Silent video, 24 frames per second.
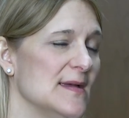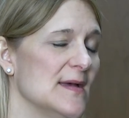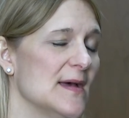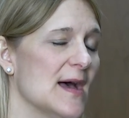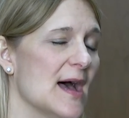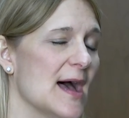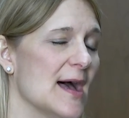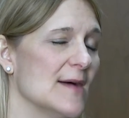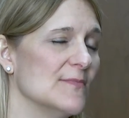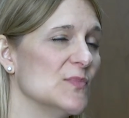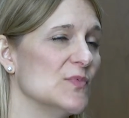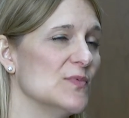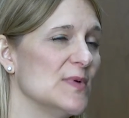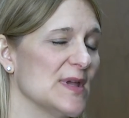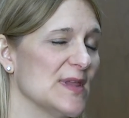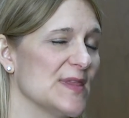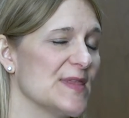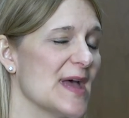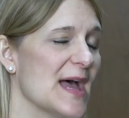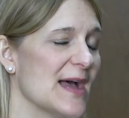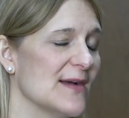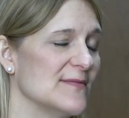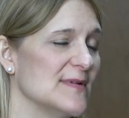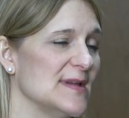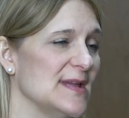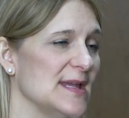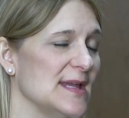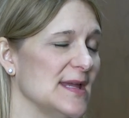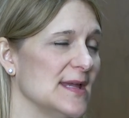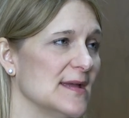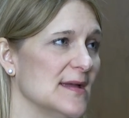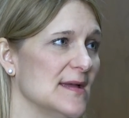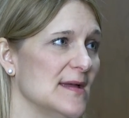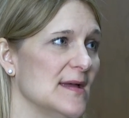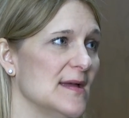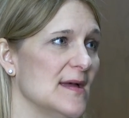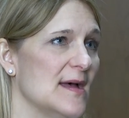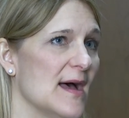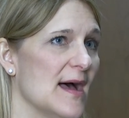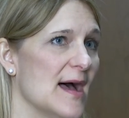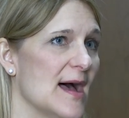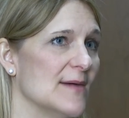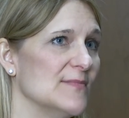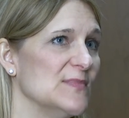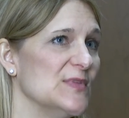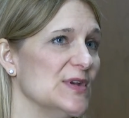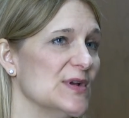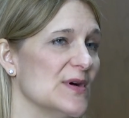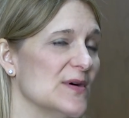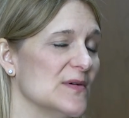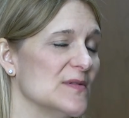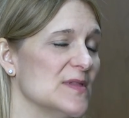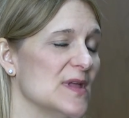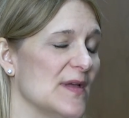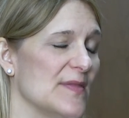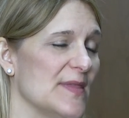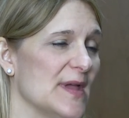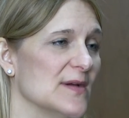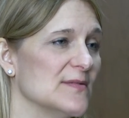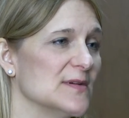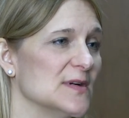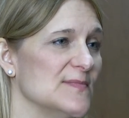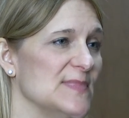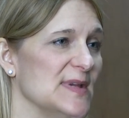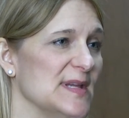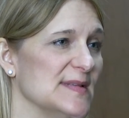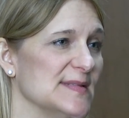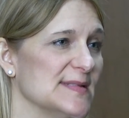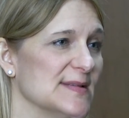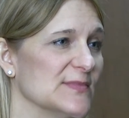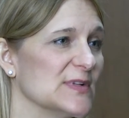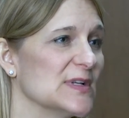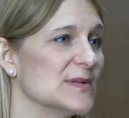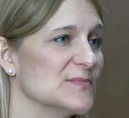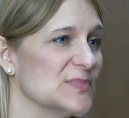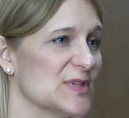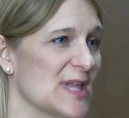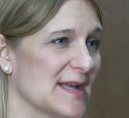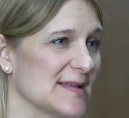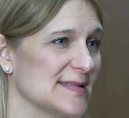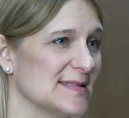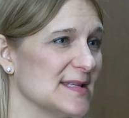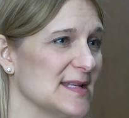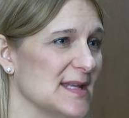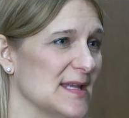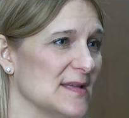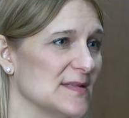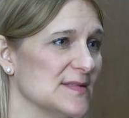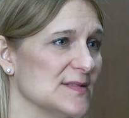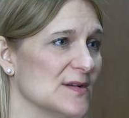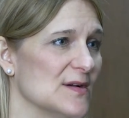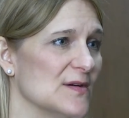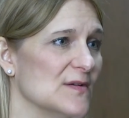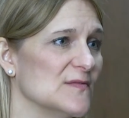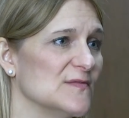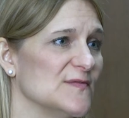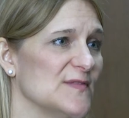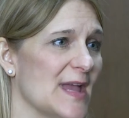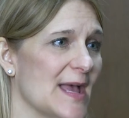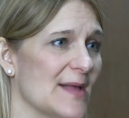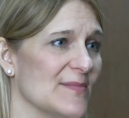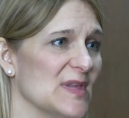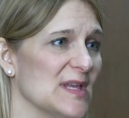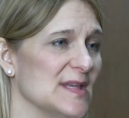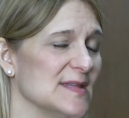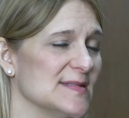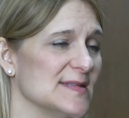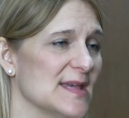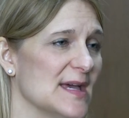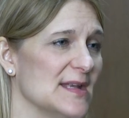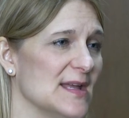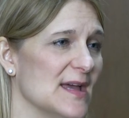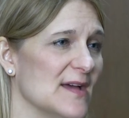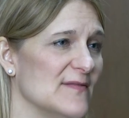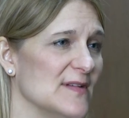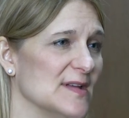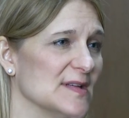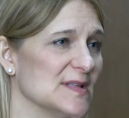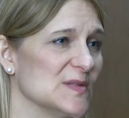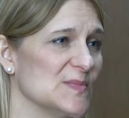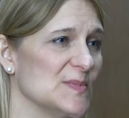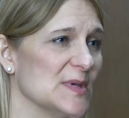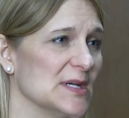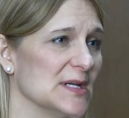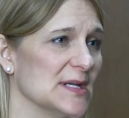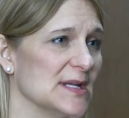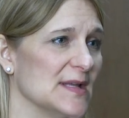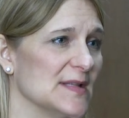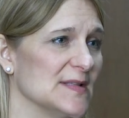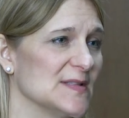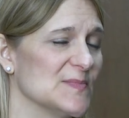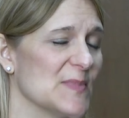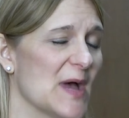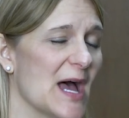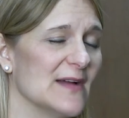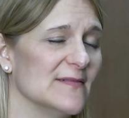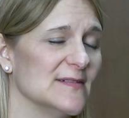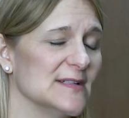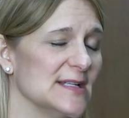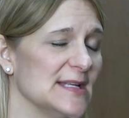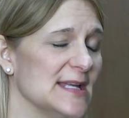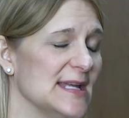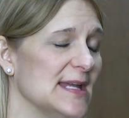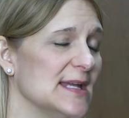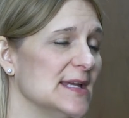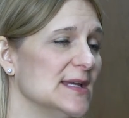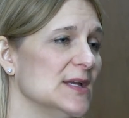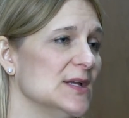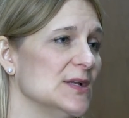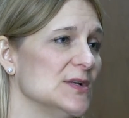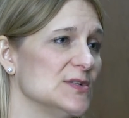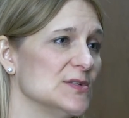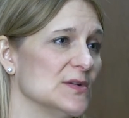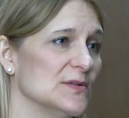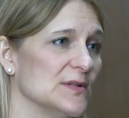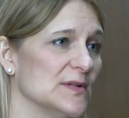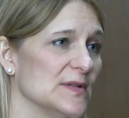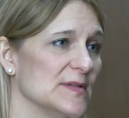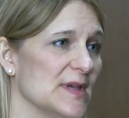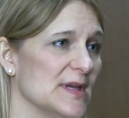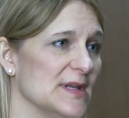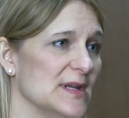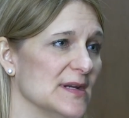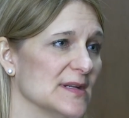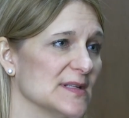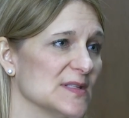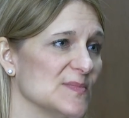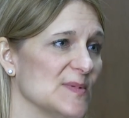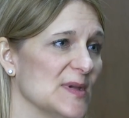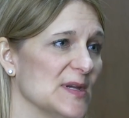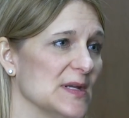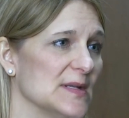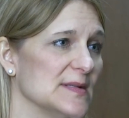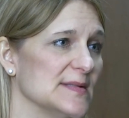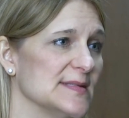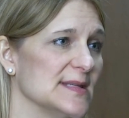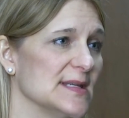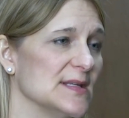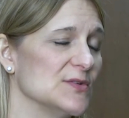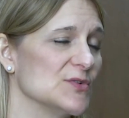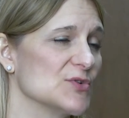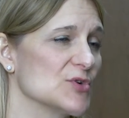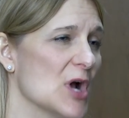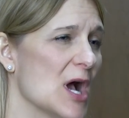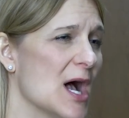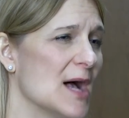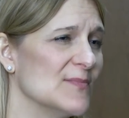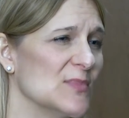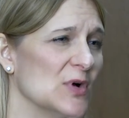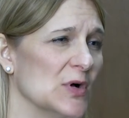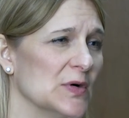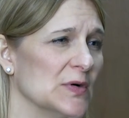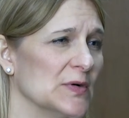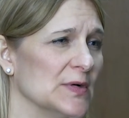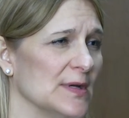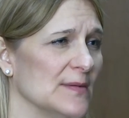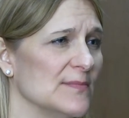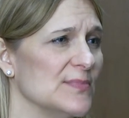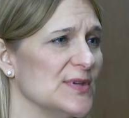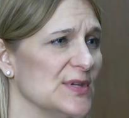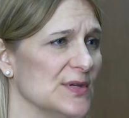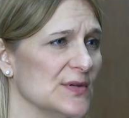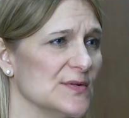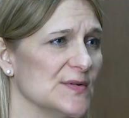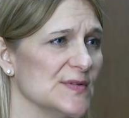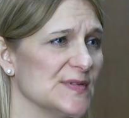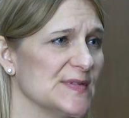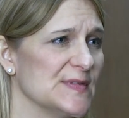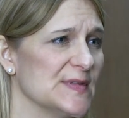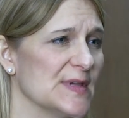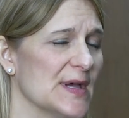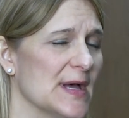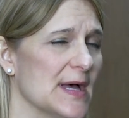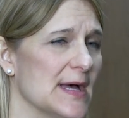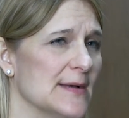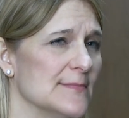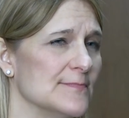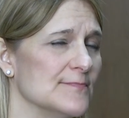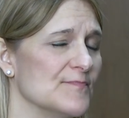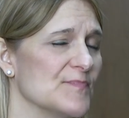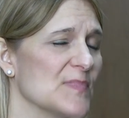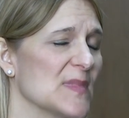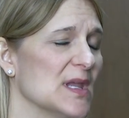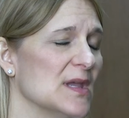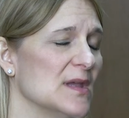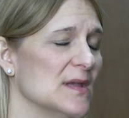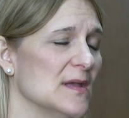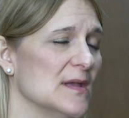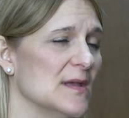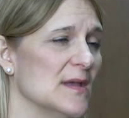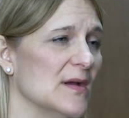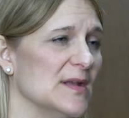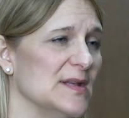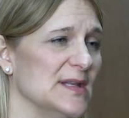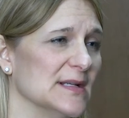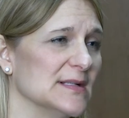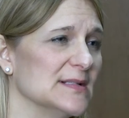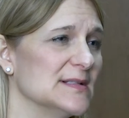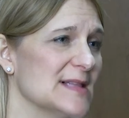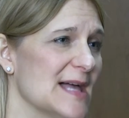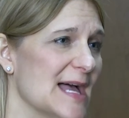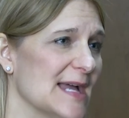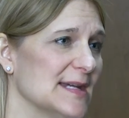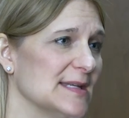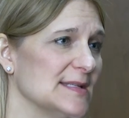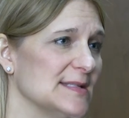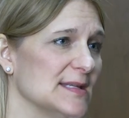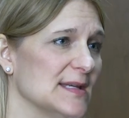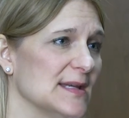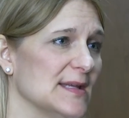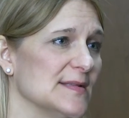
Um, with that, we um, know that there will be some complexity. So families that have experienced poverty, children that are experiencing trauma or abuse, um, neglect.